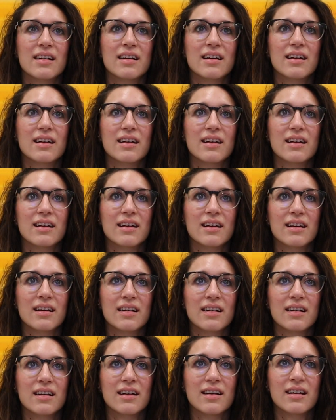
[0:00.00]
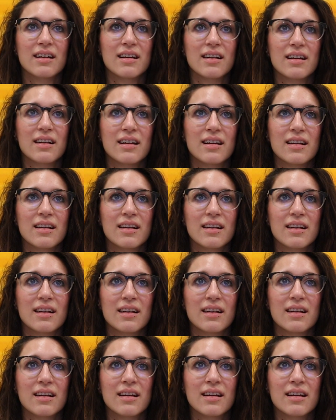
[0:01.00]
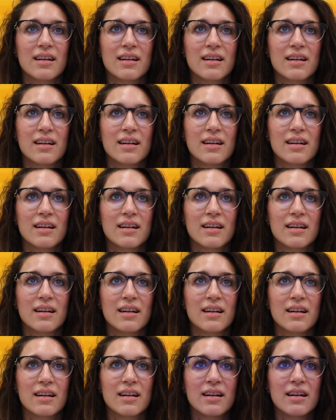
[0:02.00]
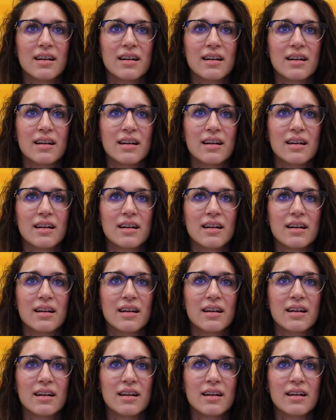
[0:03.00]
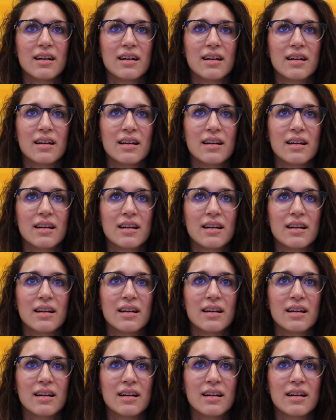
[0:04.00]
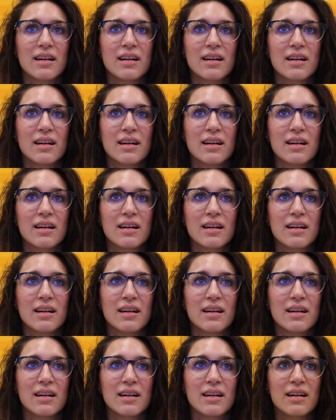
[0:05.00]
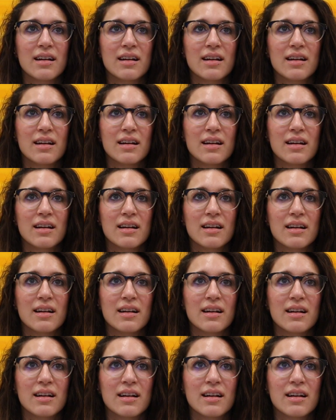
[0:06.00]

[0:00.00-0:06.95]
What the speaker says: (silence)